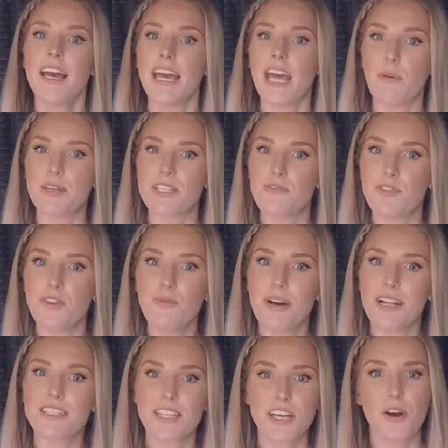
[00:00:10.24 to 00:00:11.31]
It was a few
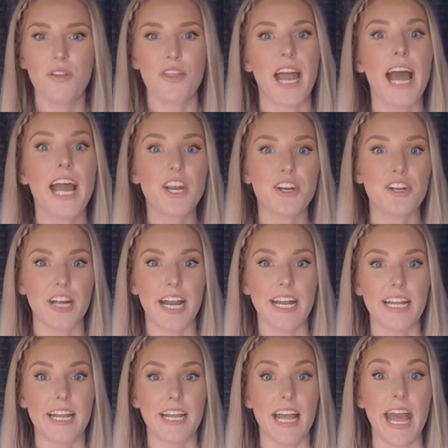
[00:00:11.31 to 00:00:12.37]
months ago that I
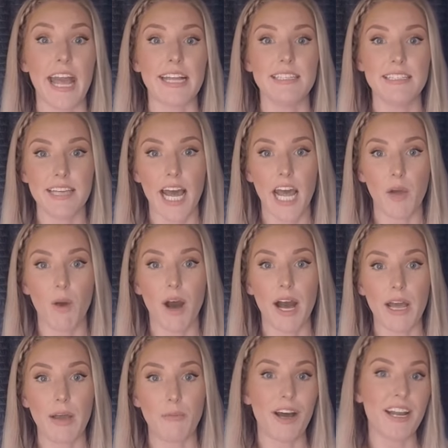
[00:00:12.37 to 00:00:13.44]
created a
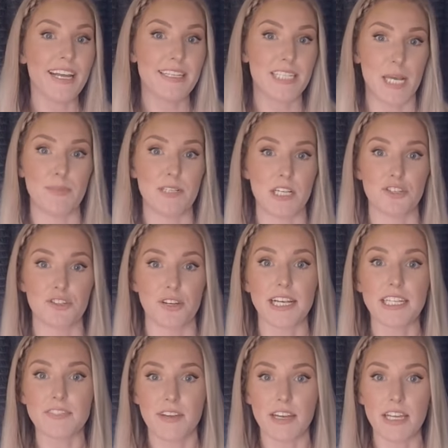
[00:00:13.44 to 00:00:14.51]
DIY wedding tips and
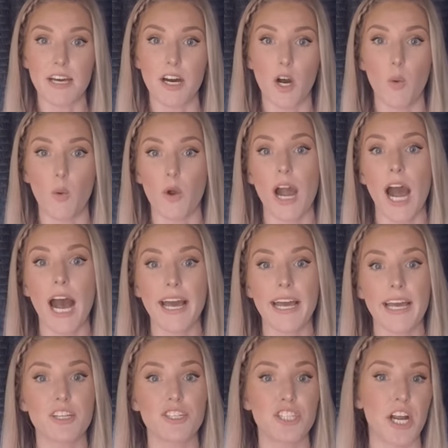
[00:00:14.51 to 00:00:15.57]
tricks video where
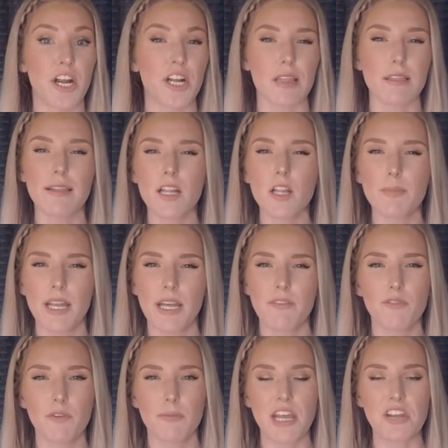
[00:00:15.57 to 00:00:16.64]
I shared a little bit of
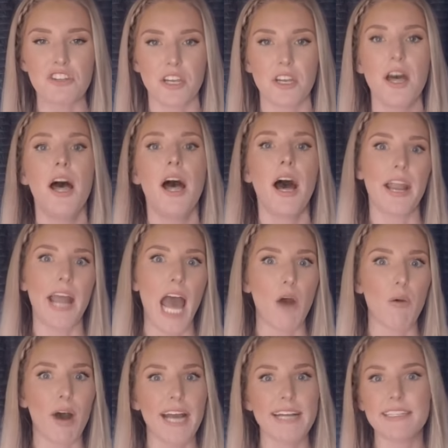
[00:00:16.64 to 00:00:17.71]
information on
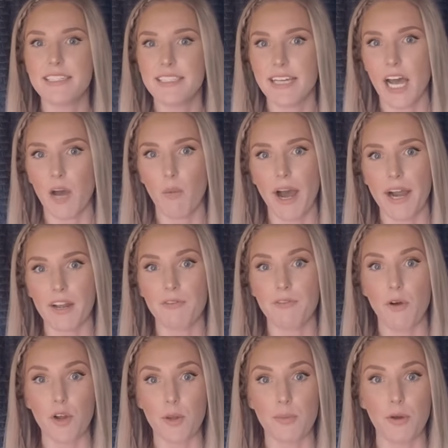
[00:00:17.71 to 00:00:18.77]
how I DIYed a
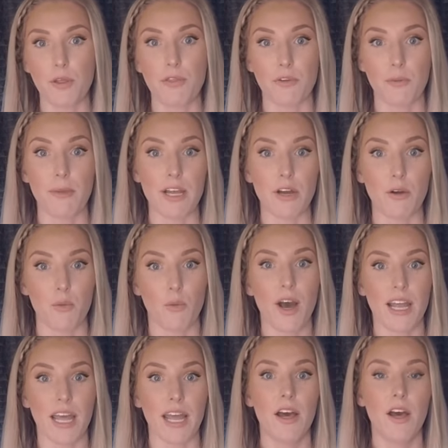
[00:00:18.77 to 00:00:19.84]
photo booth for my own
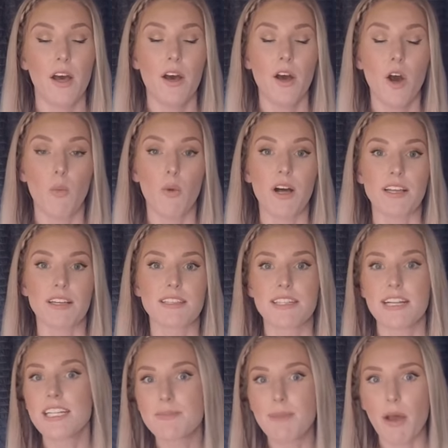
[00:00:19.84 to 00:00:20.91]
wedding. Well,
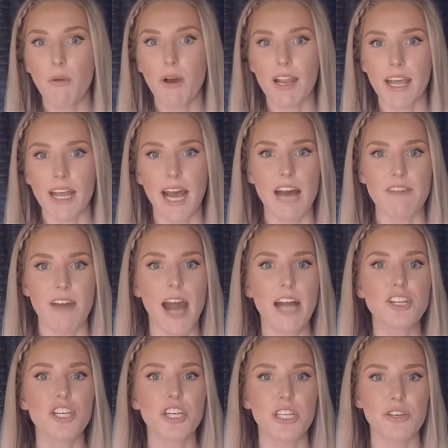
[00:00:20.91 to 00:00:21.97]
since my wedding, I've
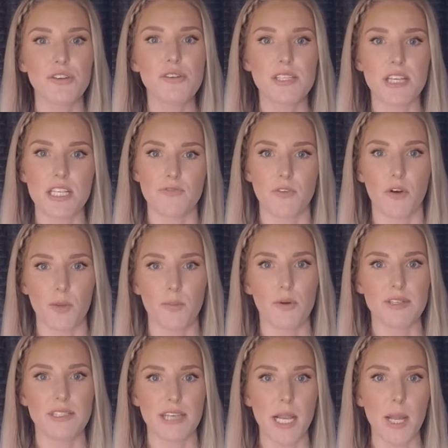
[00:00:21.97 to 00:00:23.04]
actually used this photo booth
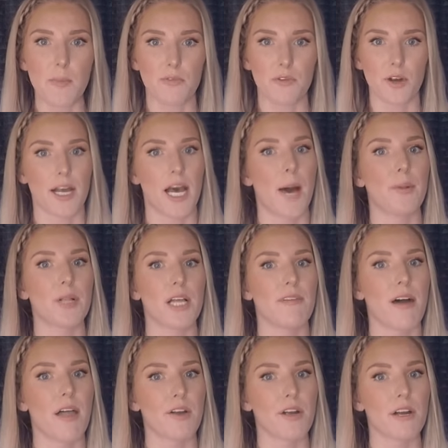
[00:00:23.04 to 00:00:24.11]
setup for a couple of
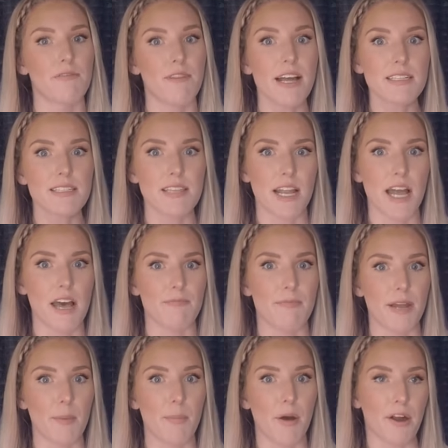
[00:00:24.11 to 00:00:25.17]
other events that I've
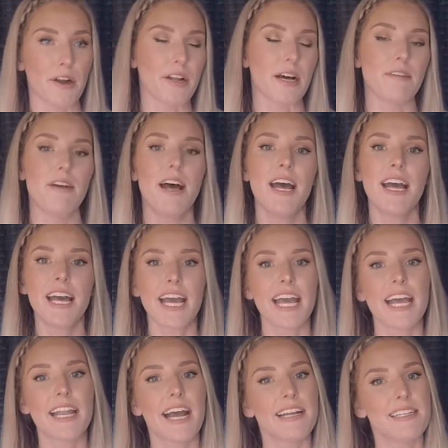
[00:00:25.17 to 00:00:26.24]
been a part of,
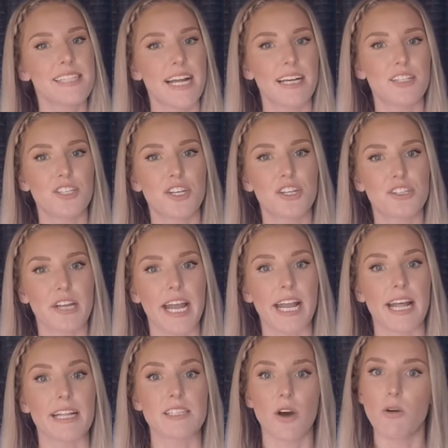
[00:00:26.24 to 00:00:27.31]
and I decided to create
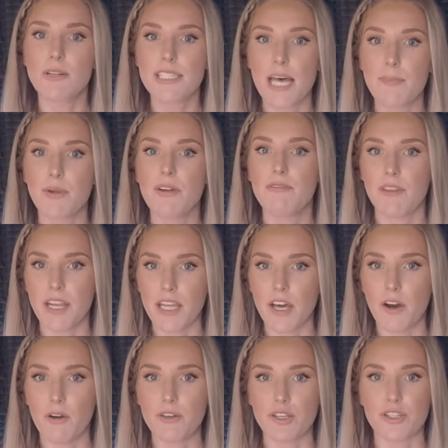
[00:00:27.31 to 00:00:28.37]
its own separate
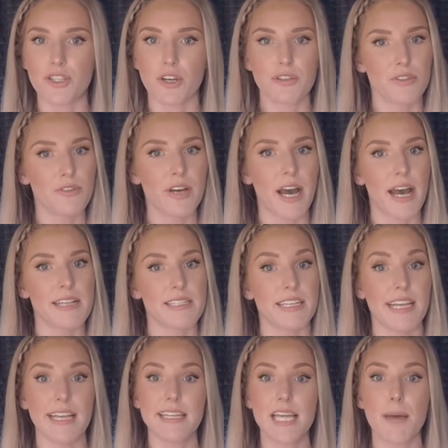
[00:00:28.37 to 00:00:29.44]
video to show you guys an
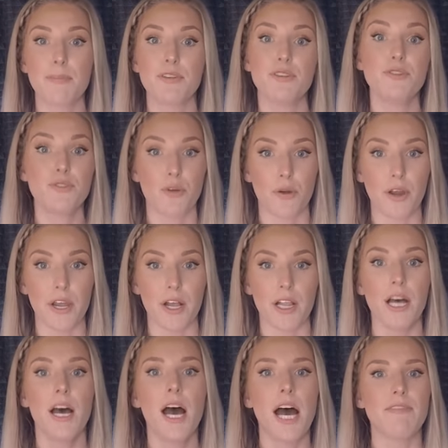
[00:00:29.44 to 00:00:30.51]
in-depth tutorial
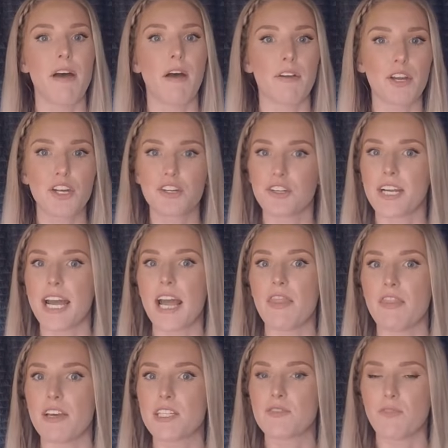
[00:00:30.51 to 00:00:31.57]
of how to create
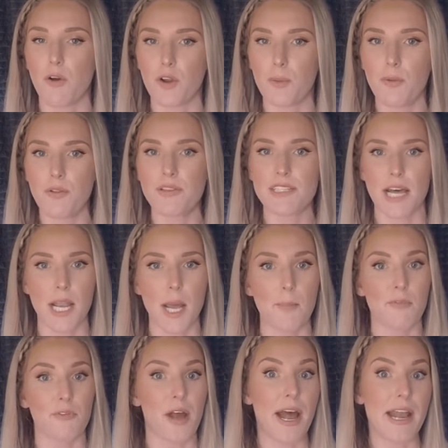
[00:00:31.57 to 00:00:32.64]
this photo booth setup
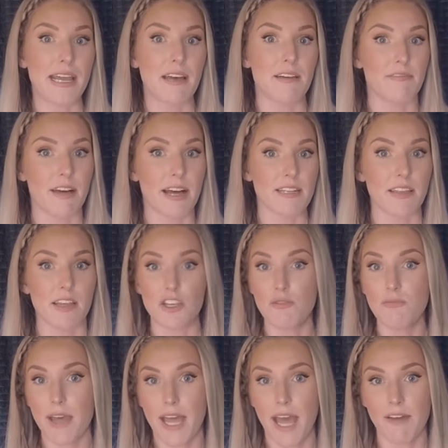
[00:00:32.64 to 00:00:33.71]
for any event that you
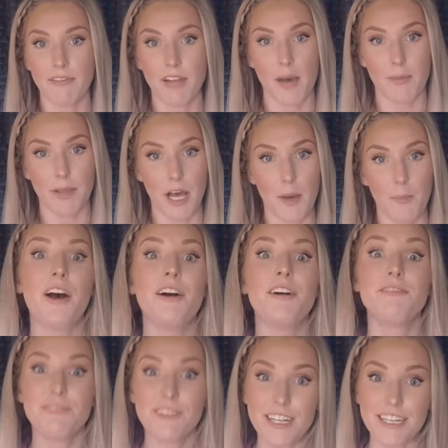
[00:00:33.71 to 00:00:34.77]
may have coming up.
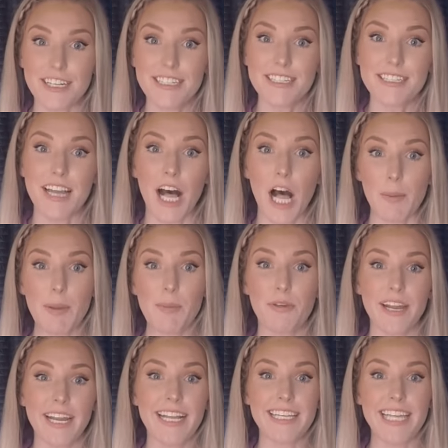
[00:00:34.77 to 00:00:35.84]
First, I'll be
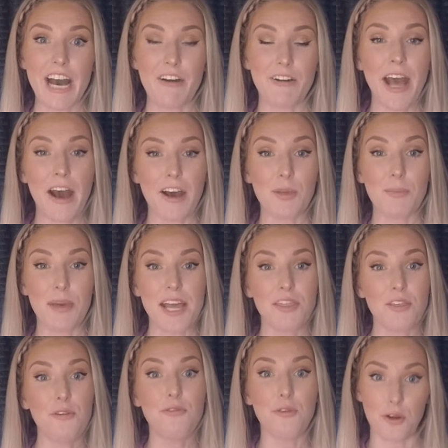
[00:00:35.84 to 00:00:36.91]
breaking down how to make
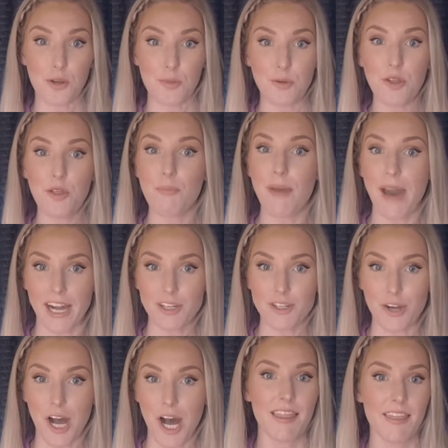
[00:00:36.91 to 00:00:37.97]
the photo booth
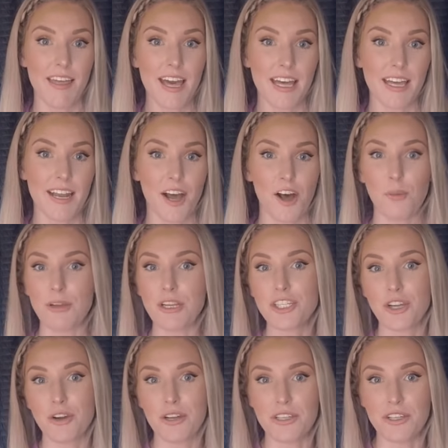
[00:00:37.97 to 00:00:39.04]
backdrop, then I'll be
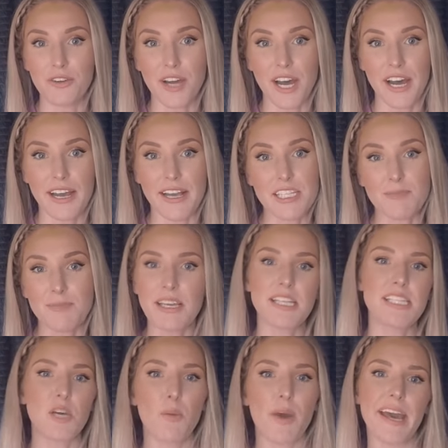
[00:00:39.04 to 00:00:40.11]
showing you guys some
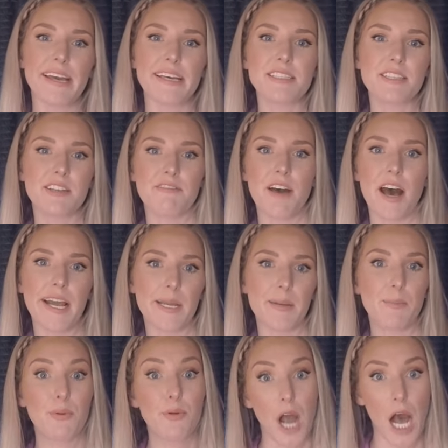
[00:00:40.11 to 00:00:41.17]
easy ways to find
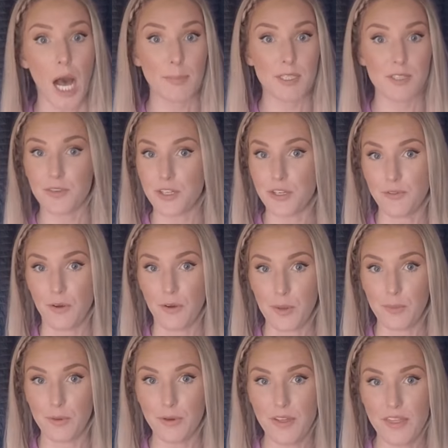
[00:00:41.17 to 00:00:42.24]
props for your photo
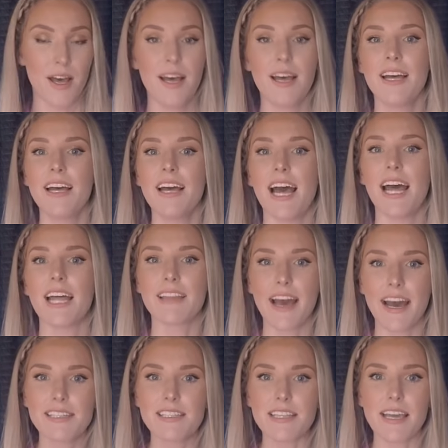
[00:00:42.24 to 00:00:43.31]
booth, and
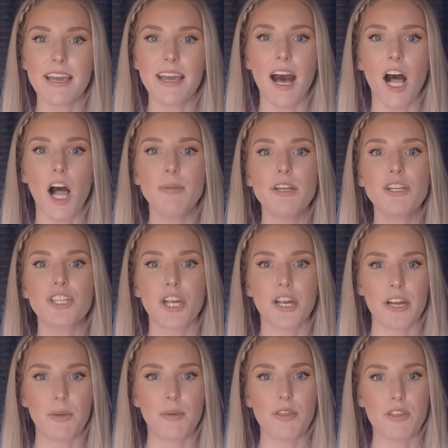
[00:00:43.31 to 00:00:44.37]
lastly, I'll be
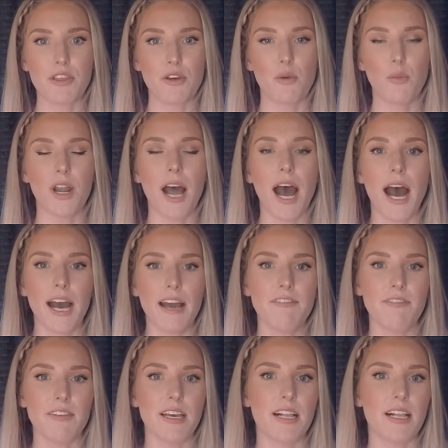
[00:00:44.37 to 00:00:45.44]
sharing with you what I
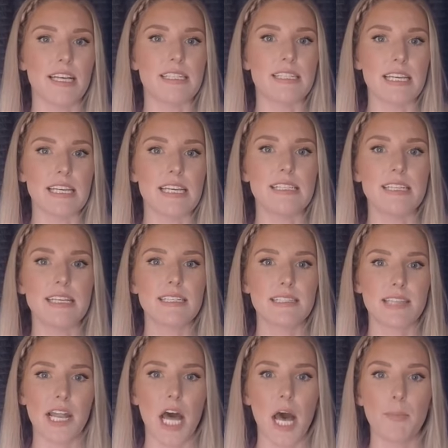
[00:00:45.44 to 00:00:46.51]
feel is the easiest
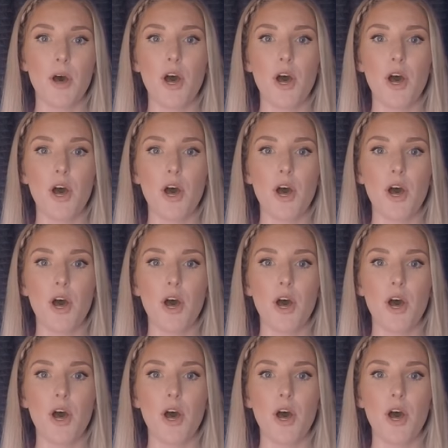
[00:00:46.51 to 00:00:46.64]
setup